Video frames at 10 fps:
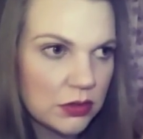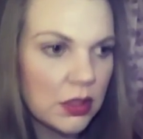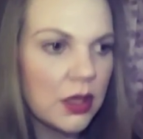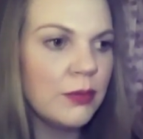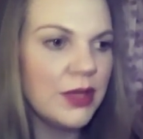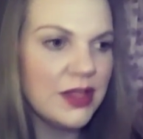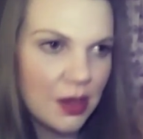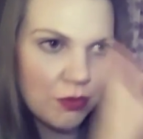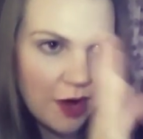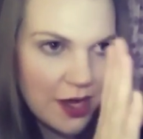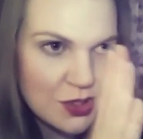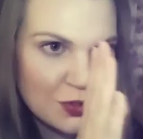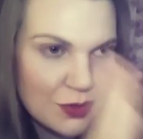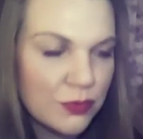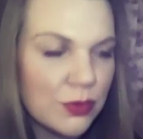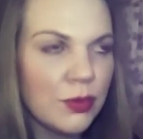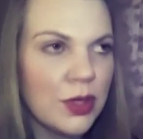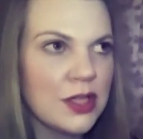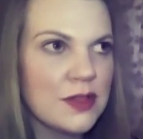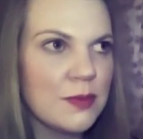um, in that range of what we're
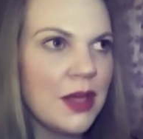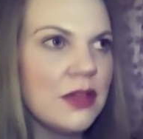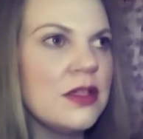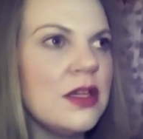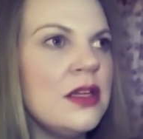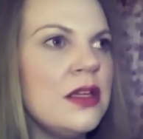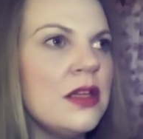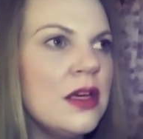expecting,